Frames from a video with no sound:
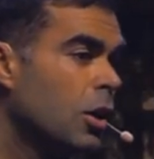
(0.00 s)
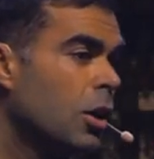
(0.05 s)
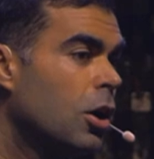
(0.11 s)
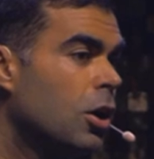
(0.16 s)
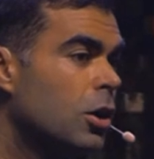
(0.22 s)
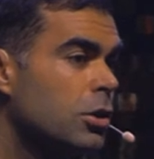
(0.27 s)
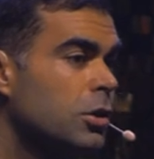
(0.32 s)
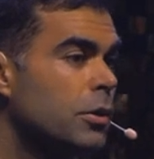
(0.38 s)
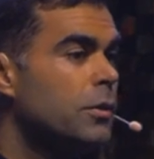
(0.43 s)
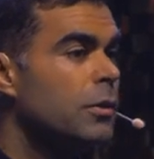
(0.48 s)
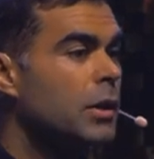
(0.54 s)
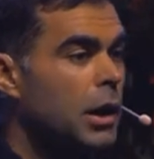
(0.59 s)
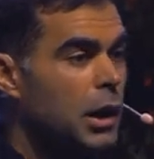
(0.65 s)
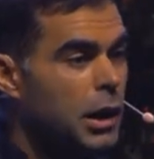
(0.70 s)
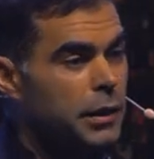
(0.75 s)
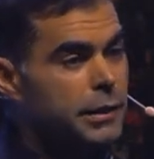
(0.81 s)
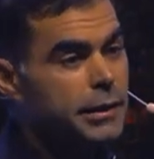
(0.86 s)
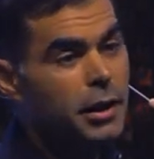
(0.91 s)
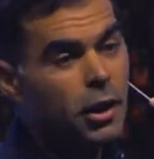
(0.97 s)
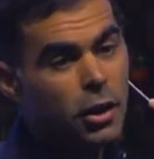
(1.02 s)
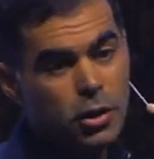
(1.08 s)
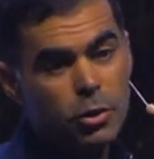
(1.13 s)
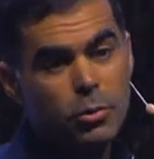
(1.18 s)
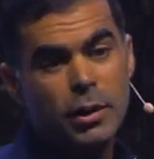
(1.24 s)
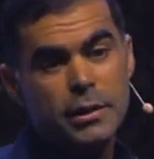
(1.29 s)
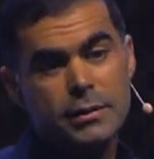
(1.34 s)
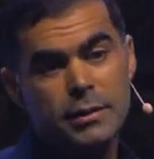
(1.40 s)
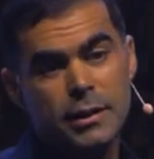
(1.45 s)
on uh, the other
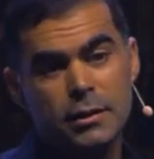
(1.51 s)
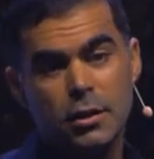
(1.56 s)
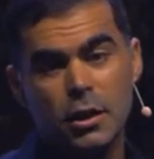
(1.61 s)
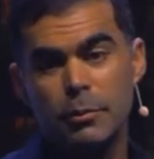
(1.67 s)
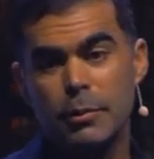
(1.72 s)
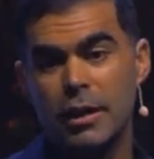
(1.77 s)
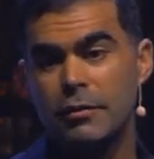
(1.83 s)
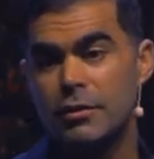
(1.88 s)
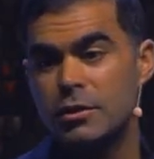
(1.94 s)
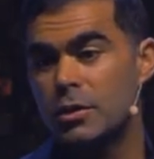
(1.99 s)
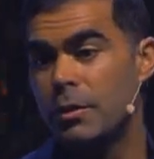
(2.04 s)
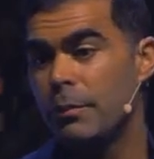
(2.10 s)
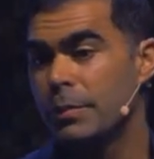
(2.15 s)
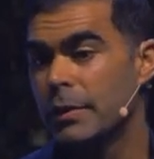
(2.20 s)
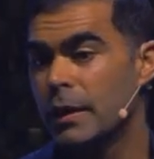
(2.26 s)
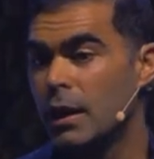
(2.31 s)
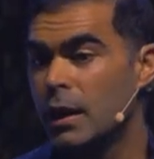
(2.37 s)
ones that come after.